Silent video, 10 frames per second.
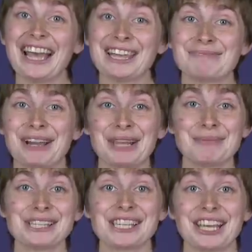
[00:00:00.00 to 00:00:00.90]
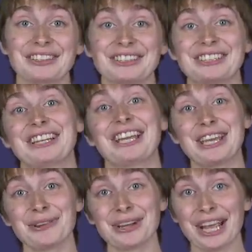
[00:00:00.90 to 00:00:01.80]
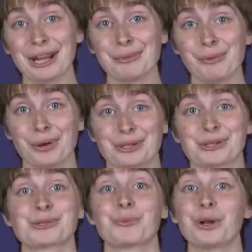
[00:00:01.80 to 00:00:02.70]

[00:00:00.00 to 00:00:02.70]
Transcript: Hi, my name is Taylor. Here at Animal Wonders,